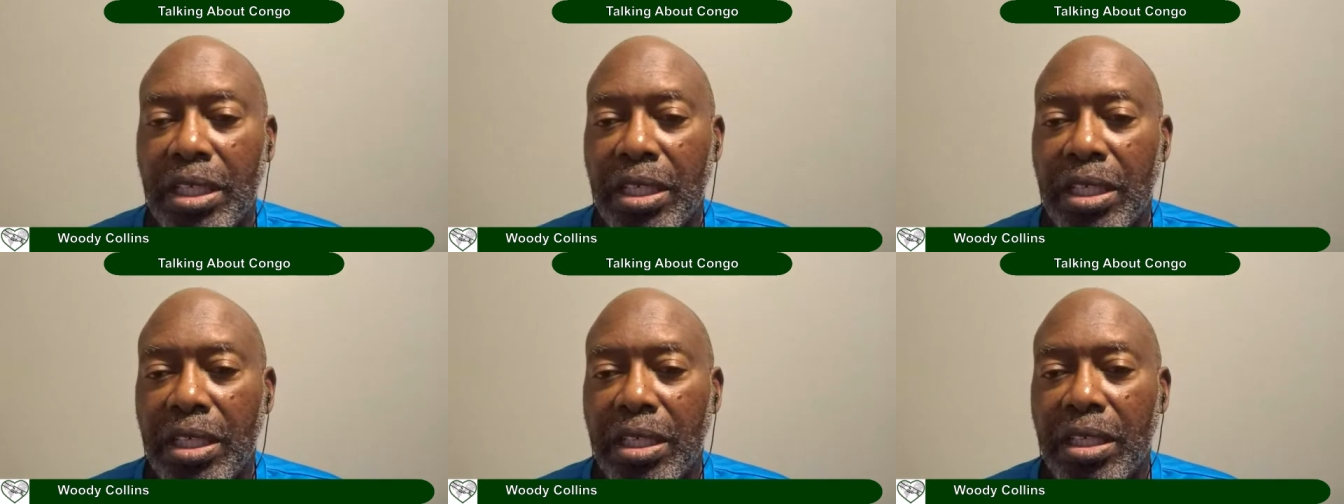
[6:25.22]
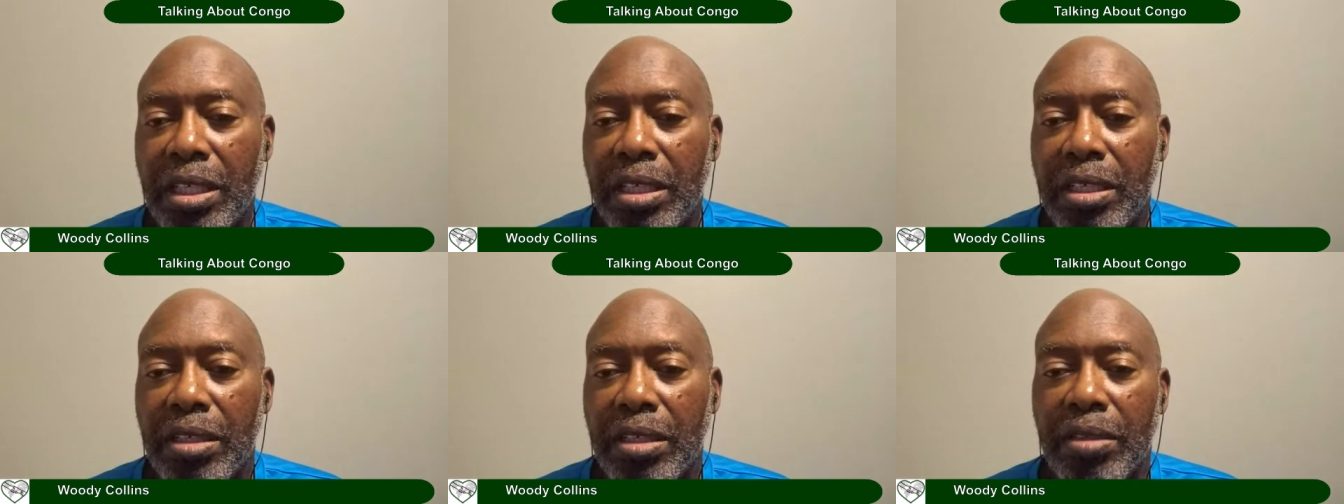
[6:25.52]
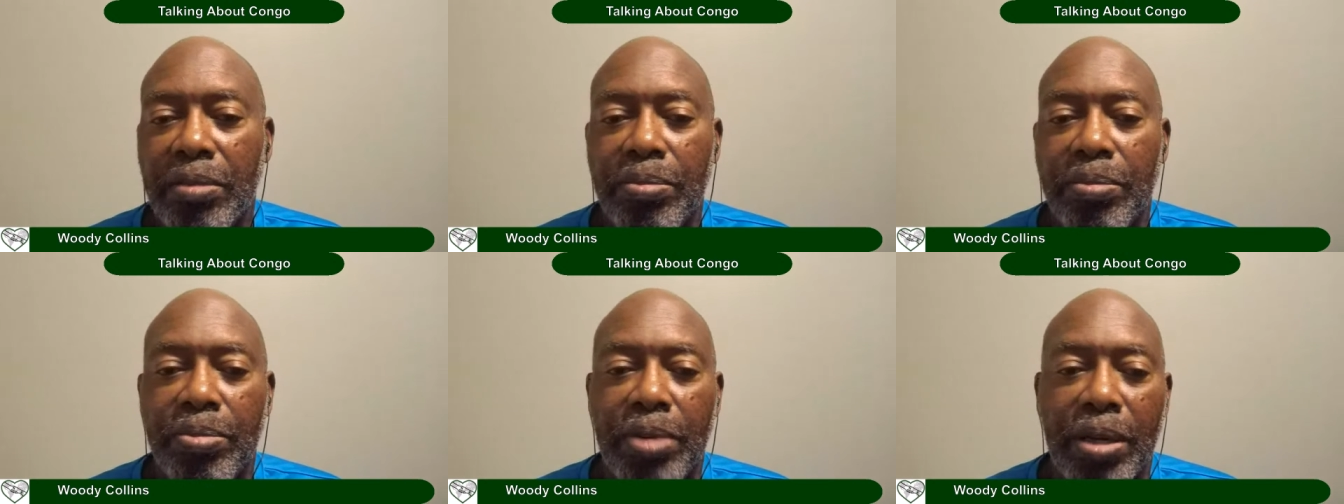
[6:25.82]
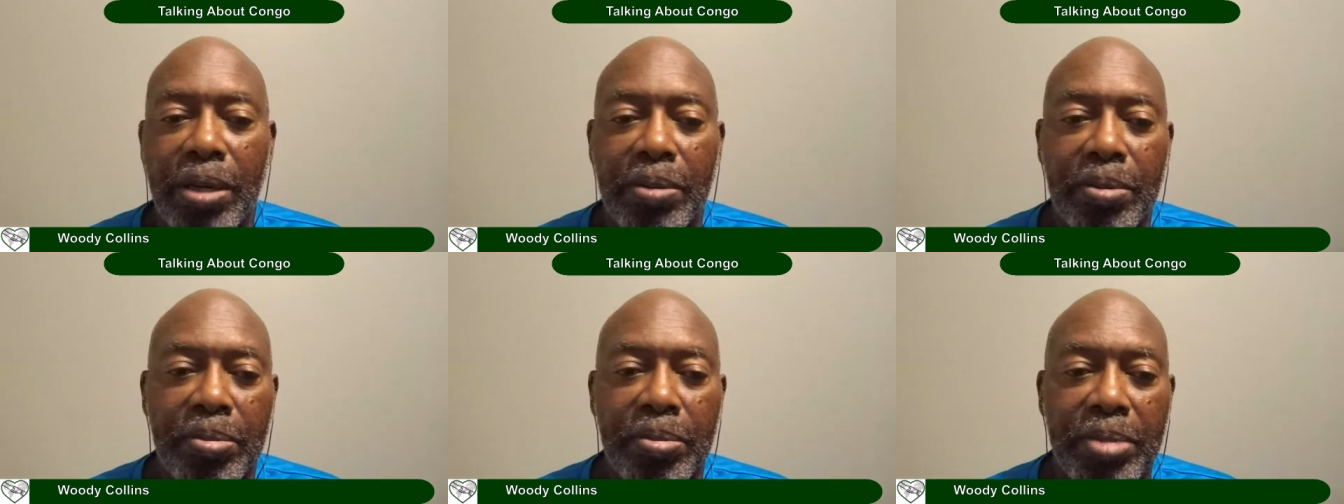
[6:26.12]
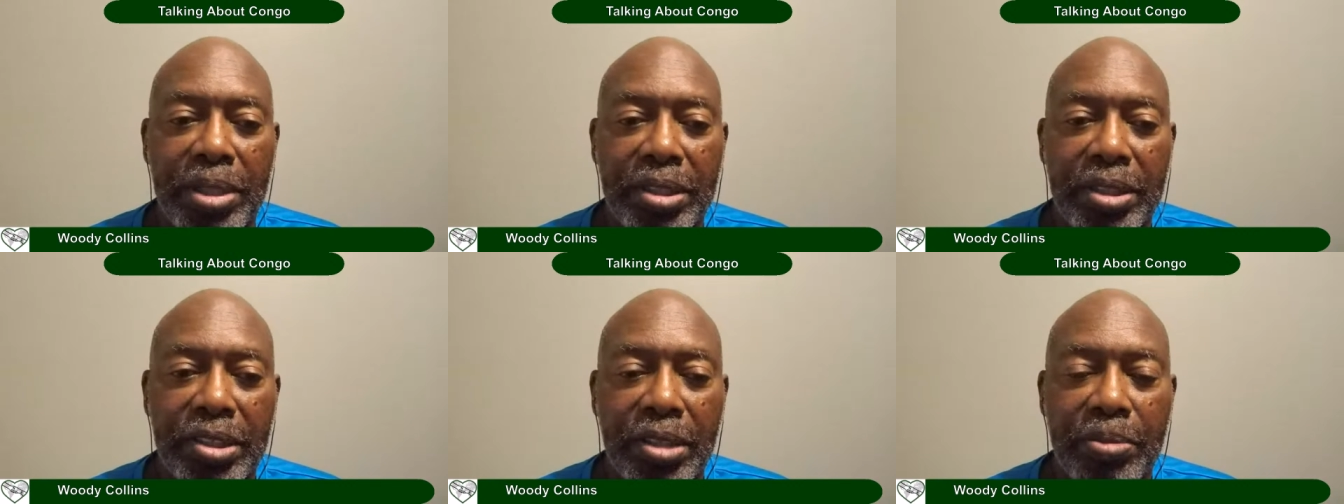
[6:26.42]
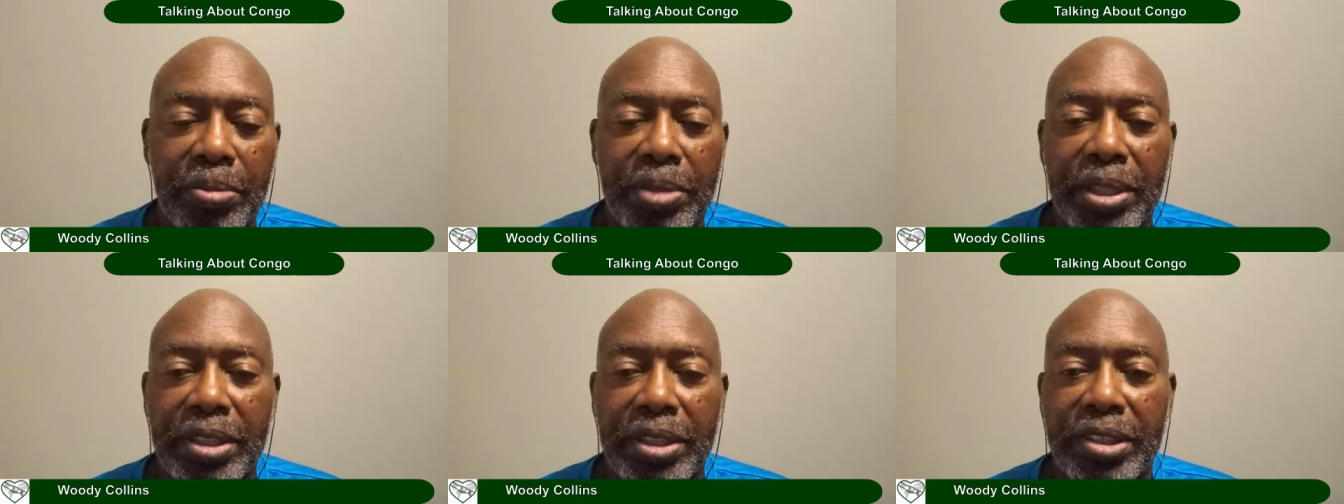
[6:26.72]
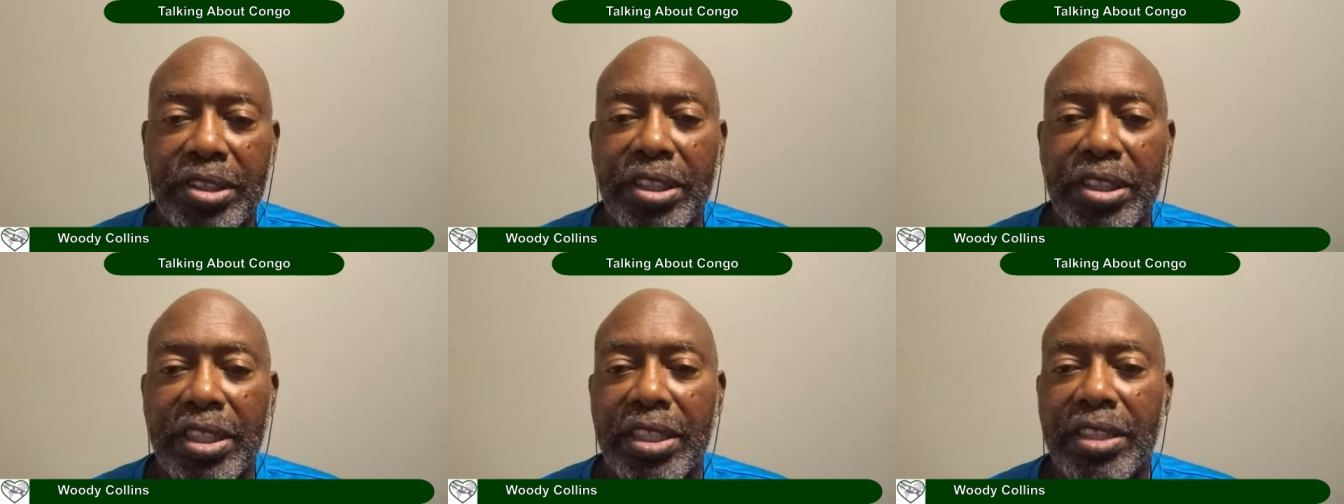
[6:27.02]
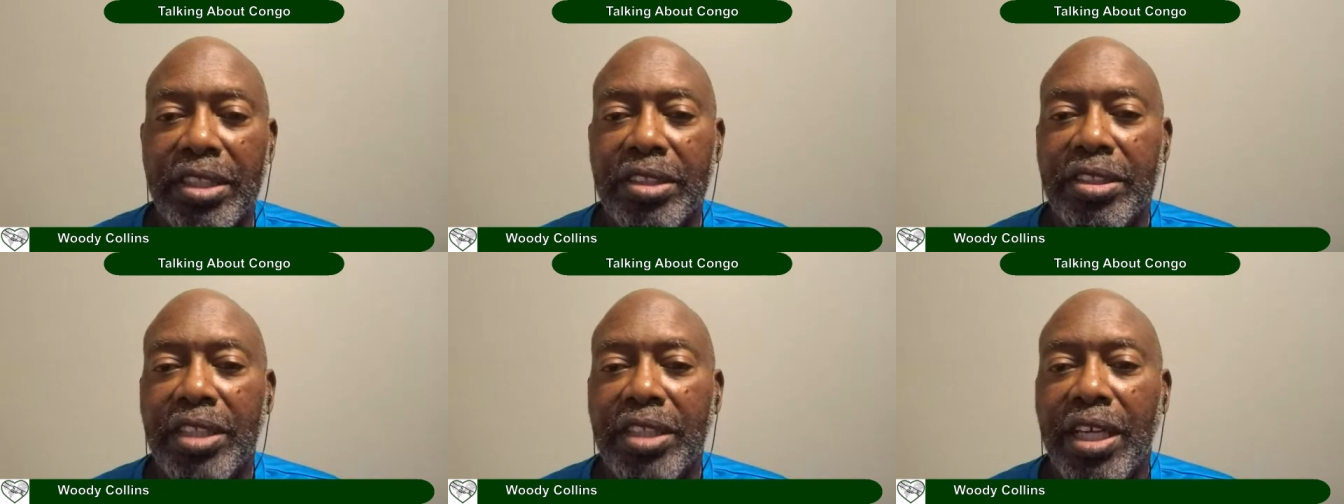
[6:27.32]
Probably some of the cities